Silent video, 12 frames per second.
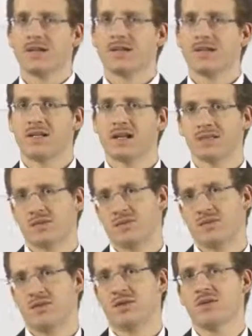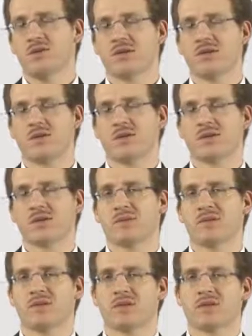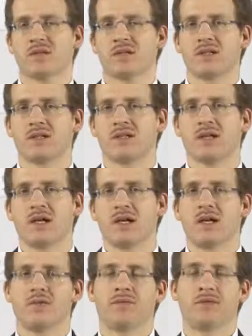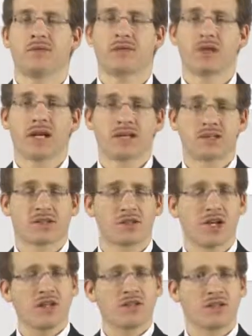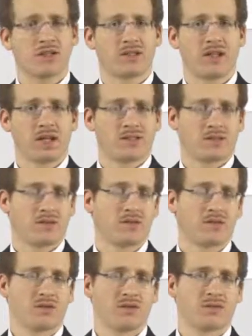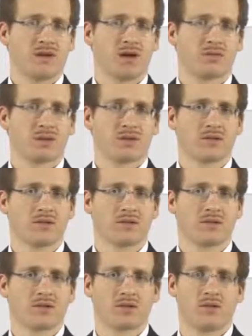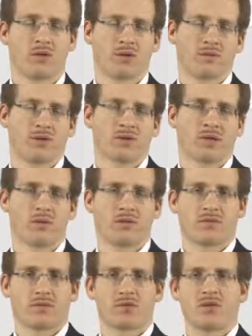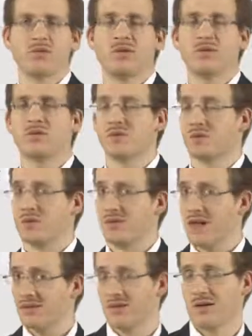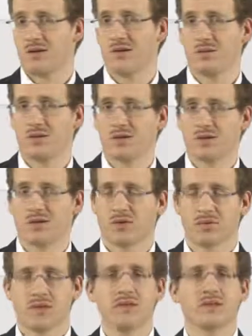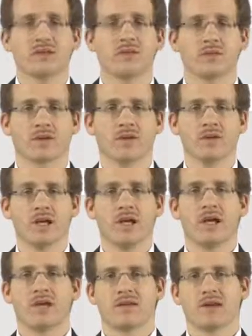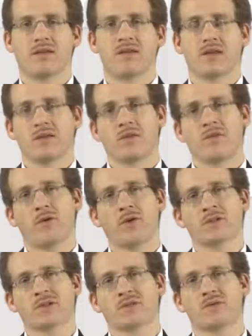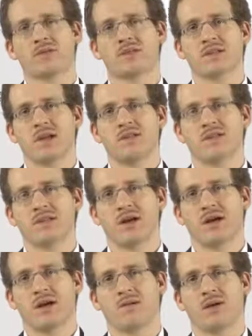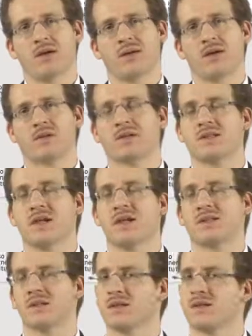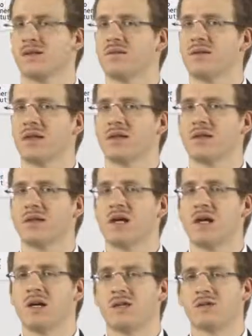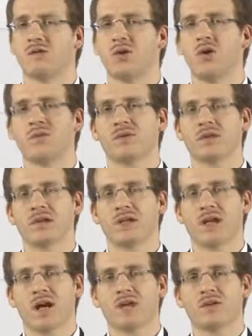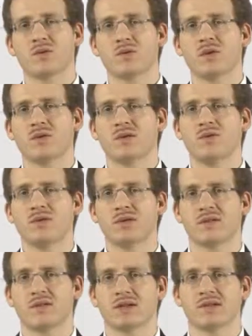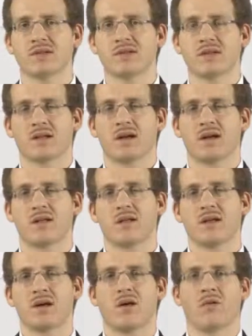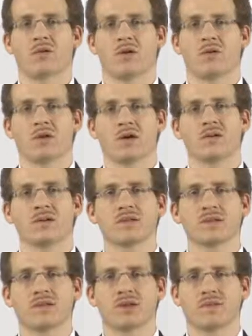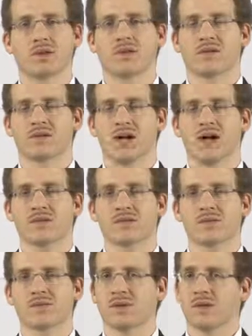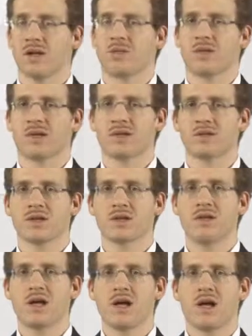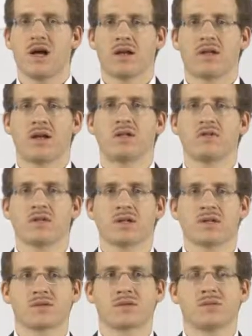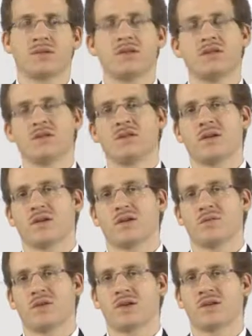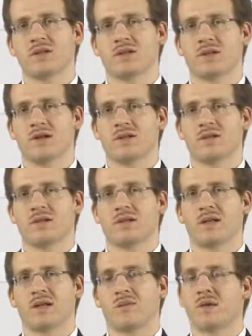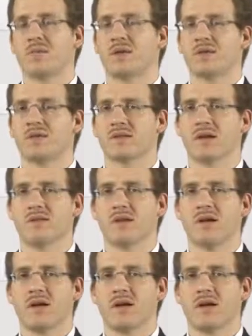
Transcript: The next good thing about this methodology is if you're exchanging the execution environment, so you're going, for example, from GPU to cluster, which is completely different, then the first 2 steps and their results are still valid. So you hopefully can reuse your existing idea of concurrency and parallel tasks in your application, and now just repeat the agglomeration and the later mapping step